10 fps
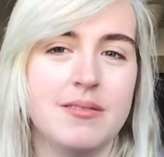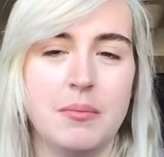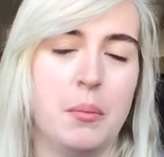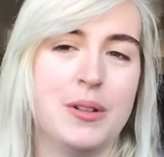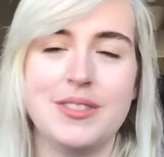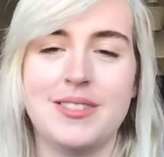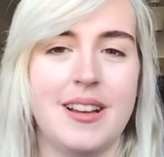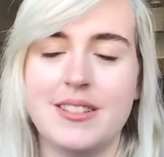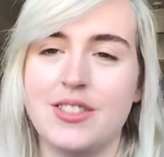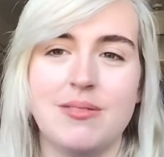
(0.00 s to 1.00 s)

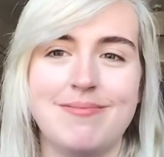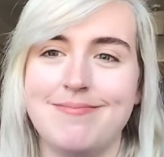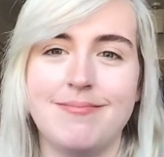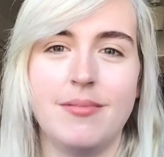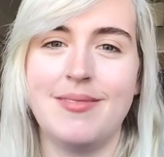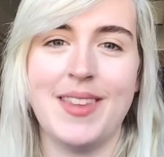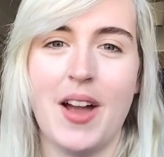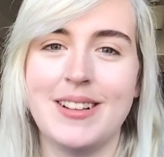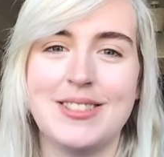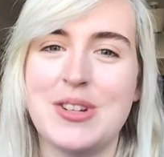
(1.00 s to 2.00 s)
monsters, no,
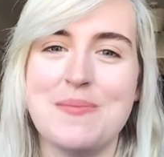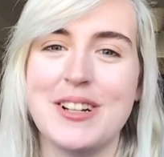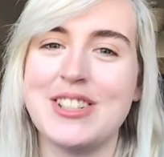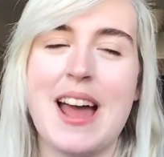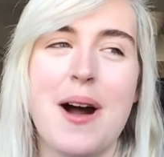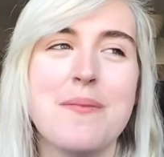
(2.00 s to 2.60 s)
it's too much now.